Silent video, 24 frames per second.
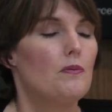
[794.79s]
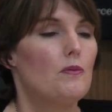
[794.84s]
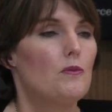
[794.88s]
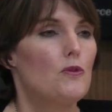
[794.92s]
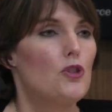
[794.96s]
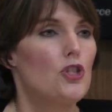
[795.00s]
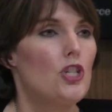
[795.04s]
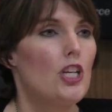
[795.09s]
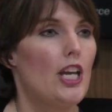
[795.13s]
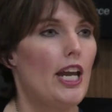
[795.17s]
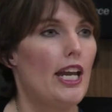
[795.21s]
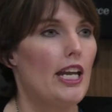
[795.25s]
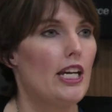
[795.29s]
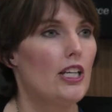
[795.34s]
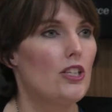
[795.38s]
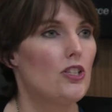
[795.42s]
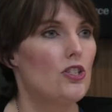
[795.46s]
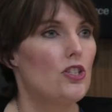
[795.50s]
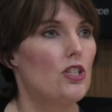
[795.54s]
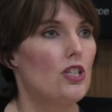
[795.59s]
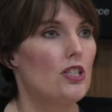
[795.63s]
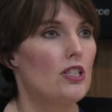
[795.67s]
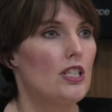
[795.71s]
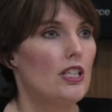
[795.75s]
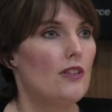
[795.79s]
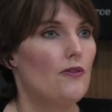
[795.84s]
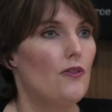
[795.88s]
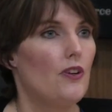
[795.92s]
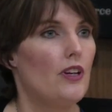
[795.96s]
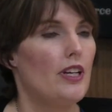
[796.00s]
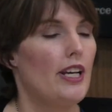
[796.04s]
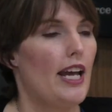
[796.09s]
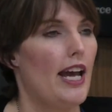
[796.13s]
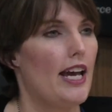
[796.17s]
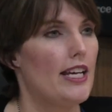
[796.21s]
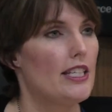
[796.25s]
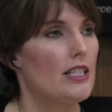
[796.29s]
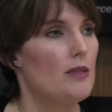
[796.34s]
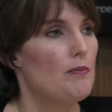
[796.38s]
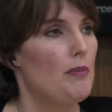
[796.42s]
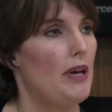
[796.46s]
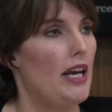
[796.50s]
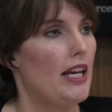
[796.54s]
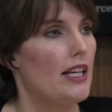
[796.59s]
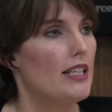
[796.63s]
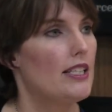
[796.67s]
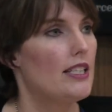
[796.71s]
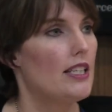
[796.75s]
change different
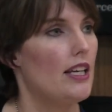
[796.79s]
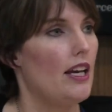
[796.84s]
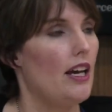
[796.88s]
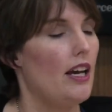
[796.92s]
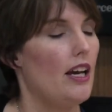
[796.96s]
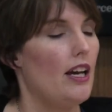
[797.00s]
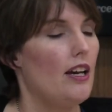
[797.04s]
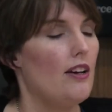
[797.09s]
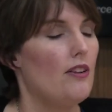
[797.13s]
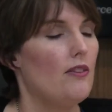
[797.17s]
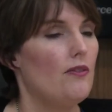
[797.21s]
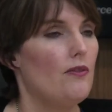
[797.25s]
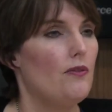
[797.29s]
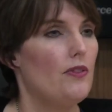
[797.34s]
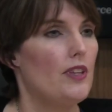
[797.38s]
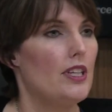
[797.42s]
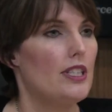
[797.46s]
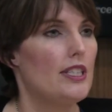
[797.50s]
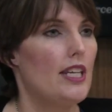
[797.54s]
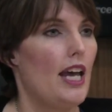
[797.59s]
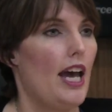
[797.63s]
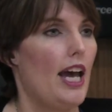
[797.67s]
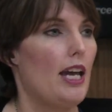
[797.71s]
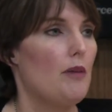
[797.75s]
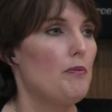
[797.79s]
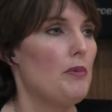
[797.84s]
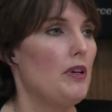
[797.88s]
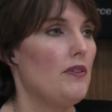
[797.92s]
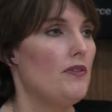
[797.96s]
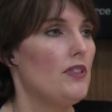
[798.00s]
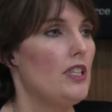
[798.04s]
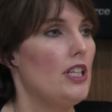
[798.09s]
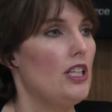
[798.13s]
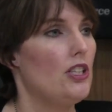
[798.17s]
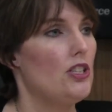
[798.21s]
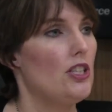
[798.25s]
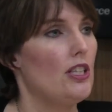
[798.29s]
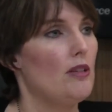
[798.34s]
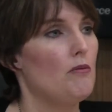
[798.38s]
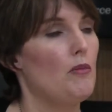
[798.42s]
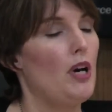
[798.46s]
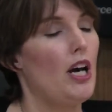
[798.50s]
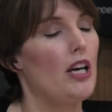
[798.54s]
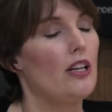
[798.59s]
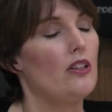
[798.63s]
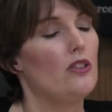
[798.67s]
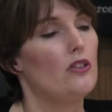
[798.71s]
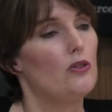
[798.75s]
aspects of the type of teaching
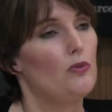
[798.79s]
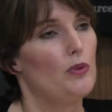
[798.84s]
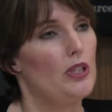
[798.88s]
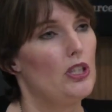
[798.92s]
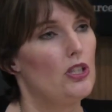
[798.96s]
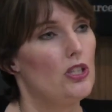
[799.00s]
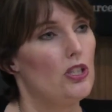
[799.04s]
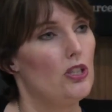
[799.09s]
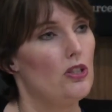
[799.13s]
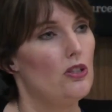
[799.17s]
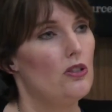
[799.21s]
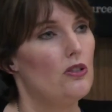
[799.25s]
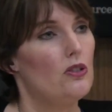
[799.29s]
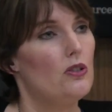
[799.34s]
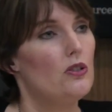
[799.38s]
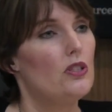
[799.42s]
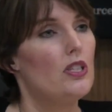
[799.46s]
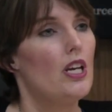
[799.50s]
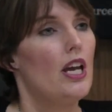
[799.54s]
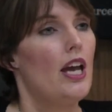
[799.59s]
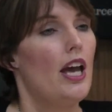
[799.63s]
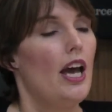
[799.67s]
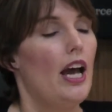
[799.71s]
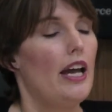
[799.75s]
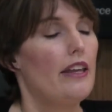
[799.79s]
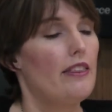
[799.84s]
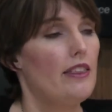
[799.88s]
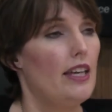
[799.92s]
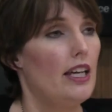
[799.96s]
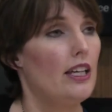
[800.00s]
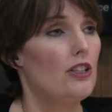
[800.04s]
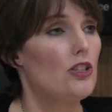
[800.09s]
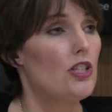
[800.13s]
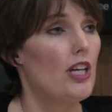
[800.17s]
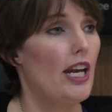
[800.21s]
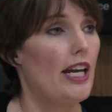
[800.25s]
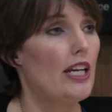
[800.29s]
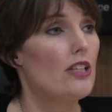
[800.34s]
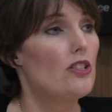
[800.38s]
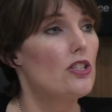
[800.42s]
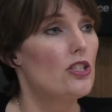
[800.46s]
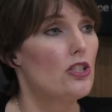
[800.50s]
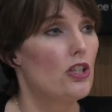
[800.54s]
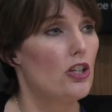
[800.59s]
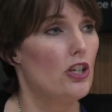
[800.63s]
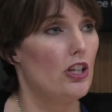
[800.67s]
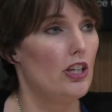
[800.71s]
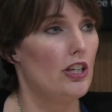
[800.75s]
models we choose. I think change
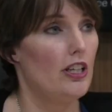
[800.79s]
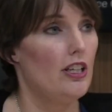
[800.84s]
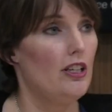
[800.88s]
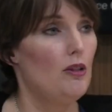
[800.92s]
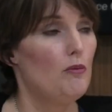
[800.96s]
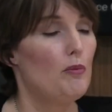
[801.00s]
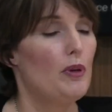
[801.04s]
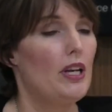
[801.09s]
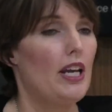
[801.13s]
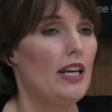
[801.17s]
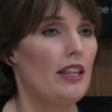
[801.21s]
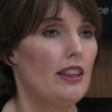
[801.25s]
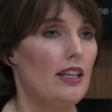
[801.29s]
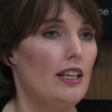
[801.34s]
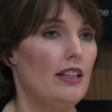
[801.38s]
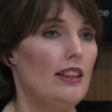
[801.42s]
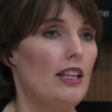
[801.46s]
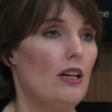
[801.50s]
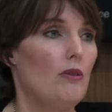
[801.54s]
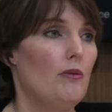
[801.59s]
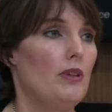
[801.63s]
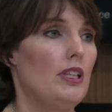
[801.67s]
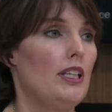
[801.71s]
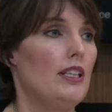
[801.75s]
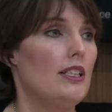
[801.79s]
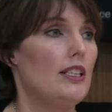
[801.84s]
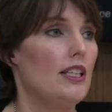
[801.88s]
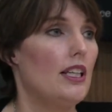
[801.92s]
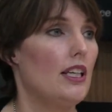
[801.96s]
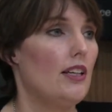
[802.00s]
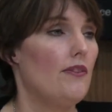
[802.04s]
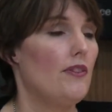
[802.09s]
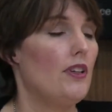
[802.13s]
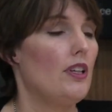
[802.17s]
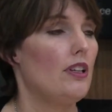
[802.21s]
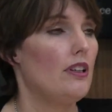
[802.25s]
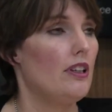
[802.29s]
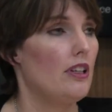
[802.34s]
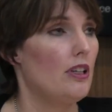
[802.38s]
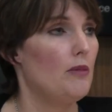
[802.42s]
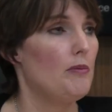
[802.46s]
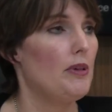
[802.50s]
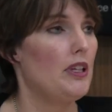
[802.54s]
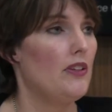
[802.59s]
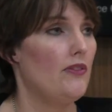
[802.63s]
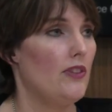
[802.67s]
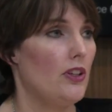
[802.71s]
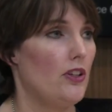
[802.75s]
is good, but I think that we need to give it a little
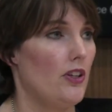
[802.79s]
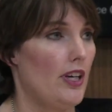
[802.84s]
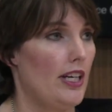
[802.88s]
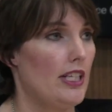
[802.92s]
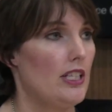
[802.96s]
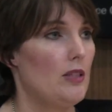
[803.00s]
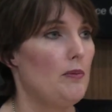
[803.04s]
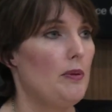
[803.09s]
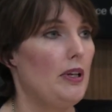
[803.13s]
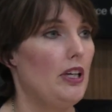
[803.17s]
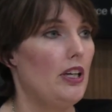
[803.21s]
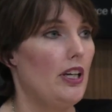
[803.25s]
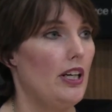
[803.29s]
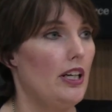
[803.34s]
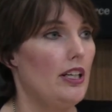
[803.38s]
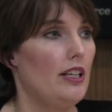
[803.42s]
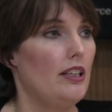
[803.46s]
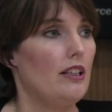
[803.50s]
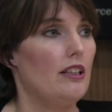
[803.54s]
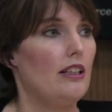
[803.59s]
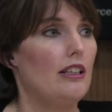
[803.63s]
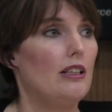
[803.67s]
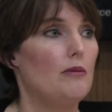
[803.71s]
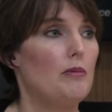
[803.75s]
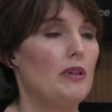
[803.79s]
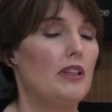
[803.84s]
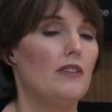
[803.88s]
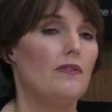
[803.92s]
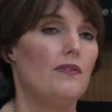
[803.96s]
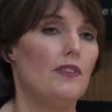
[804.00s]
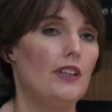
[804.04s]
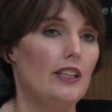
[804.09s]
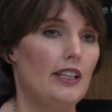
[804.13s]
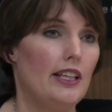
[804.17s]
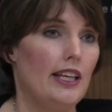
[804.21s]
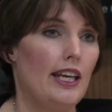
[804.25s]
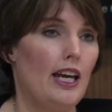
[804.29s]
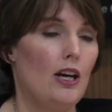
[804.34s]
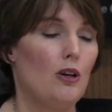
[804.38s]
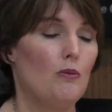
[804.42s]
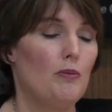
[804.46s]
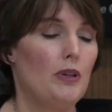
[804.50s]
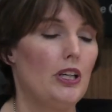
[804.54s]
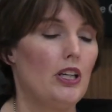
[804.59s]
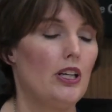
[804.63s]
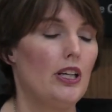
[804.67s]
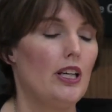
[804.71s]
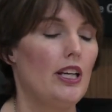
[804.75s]
bit of a grace period and a little bit of feeling out
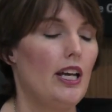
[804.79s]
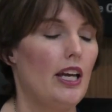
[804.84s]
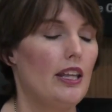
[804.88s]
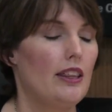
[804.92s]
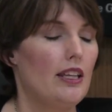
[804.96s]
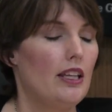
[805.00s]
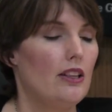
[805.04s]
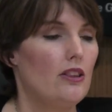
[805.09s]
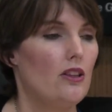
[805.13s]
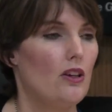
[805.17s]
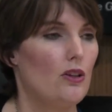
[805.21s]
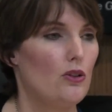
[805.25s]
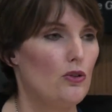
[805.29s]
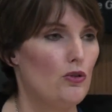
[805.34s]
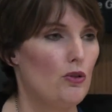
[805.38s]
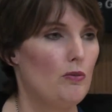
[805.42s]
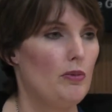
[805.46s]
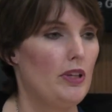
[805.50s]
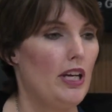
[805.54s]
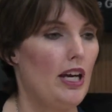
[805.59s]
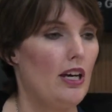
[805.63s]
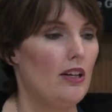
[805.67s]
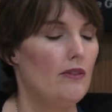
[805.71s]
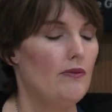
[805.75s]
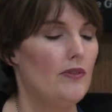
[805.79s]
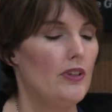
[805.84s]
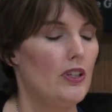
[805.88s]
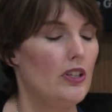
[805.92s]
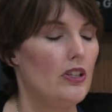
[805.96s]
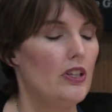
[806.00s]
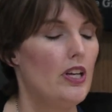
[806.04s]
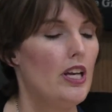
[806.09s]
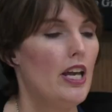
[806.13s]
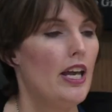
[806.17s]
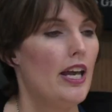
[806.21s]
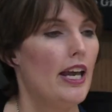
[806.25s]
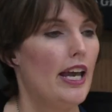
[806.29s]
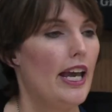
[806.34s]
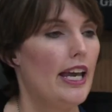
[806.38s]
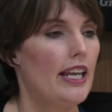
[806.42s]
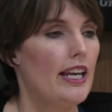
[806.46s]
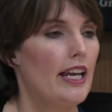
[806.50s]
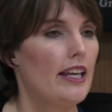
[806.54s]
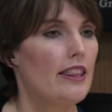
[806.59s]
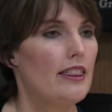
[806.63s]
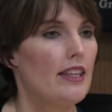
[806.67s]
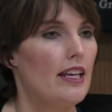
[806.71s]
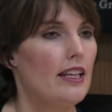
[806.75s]
period. I think those would be helpful. And
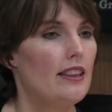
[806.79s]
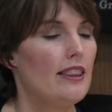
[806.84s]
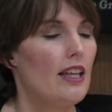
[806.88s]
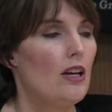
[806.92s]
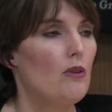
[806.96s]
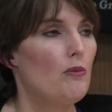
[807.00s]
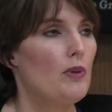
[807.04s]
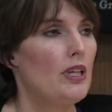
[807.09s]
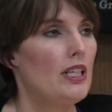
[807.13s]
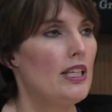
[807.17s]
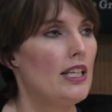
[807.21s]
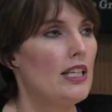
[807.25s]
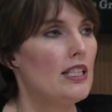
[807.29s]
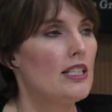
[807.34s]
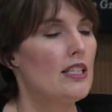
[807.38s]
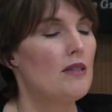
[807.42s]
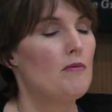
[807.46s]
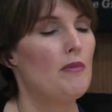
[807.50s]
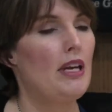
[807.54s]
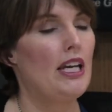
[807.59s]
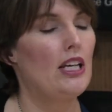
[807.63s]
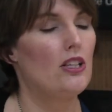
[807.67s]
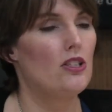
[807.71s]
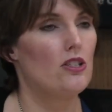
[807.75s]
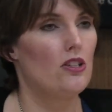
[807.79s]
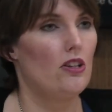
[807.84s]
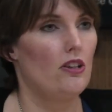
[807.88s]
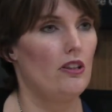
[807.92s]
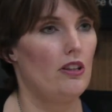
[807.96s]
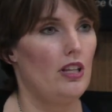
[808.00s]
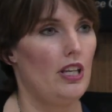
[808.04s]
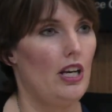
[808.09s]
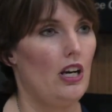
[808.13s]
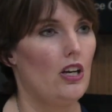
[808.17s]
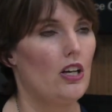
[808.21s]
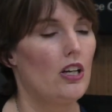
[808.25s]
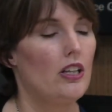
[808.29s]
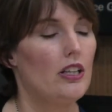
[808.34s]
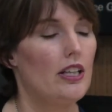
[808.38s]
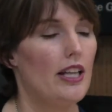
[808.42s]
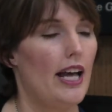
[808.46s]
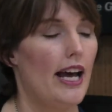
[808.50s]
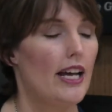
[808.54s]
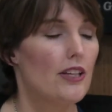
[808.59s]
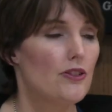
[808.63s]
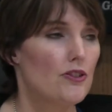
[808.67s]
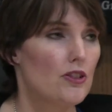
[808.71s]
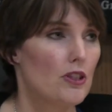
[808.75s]
I think that we need to make sure that our
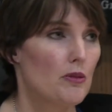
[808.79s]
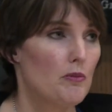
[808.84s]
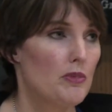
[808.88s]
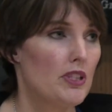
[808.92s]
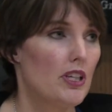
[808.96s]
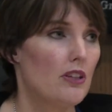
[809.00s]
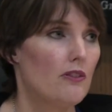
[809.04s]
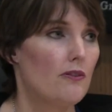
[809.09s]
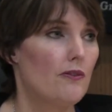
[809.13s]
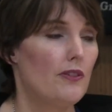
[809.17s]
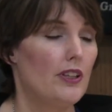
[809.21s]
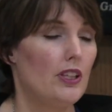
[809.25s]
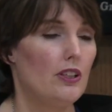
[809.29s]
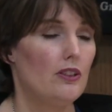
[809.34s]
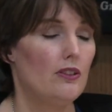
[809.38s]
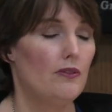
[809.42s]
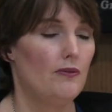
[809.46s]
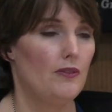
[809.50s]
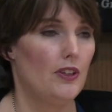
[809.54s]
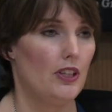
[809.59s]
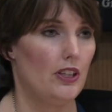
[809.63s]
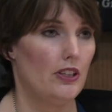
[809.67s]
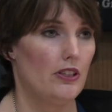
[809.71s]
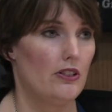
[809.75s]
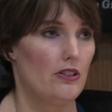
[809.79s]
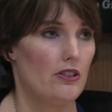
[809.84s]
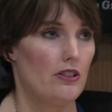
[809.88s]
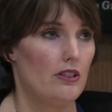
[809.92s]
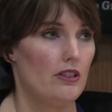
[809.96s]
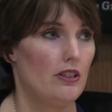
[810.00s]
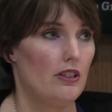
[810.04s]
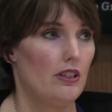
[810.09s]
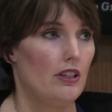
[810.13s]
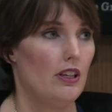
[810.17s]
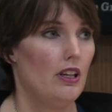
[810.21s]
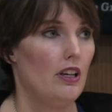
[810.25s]
classrooms are filled first,